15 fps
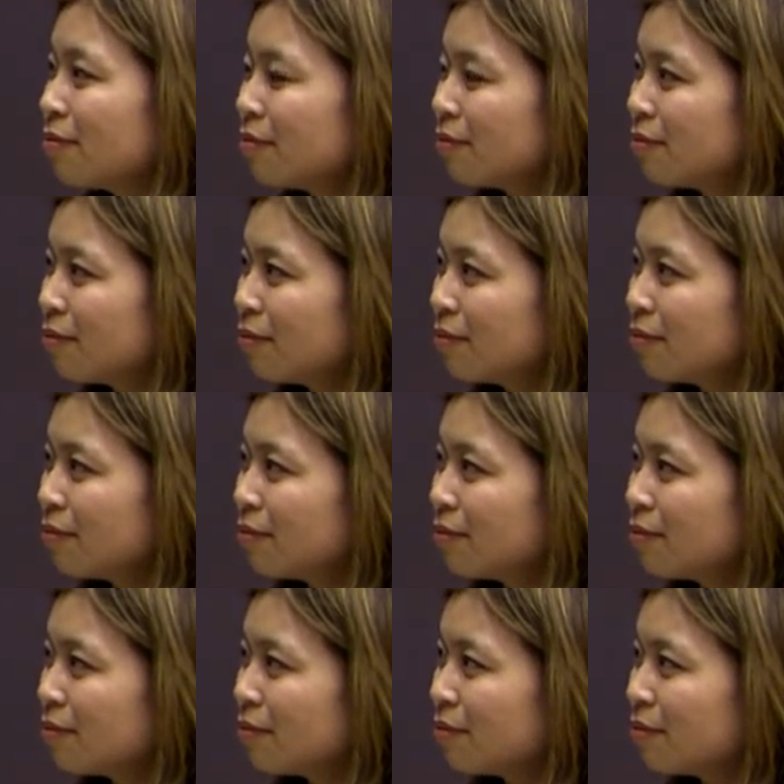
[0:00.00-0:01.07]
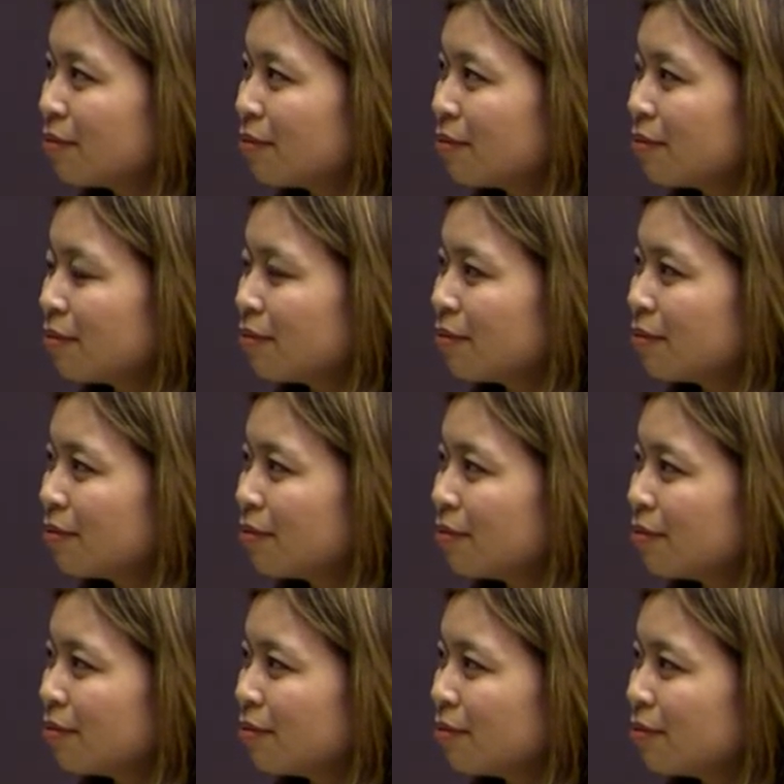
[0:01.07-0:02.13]

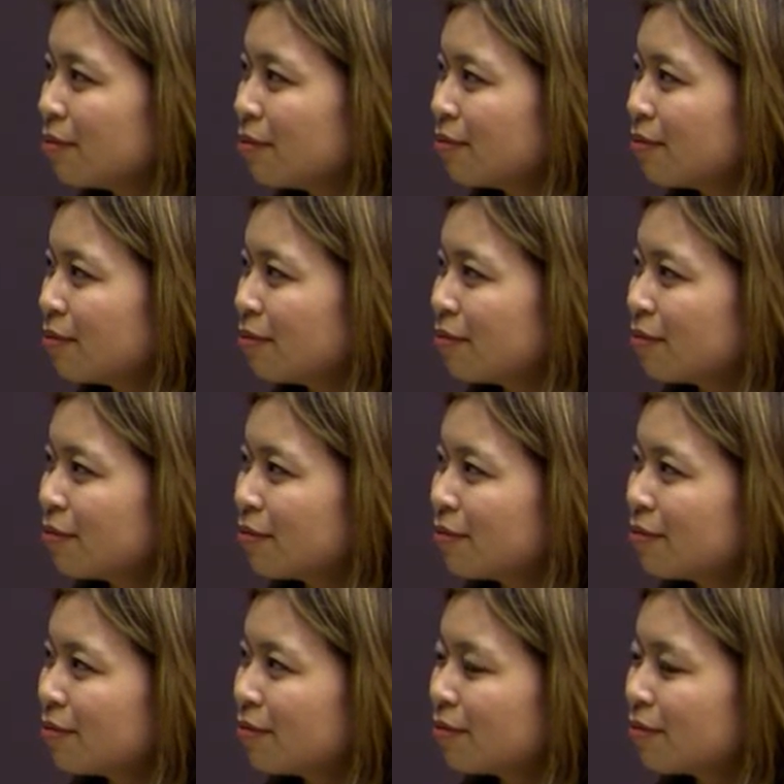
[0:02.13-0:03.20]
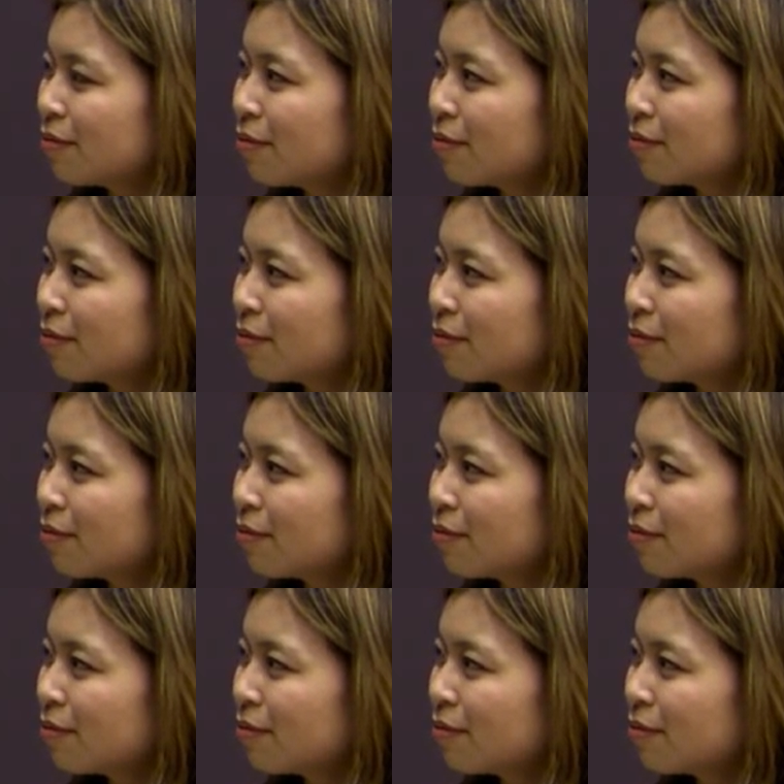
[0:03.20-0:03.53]
[no speech]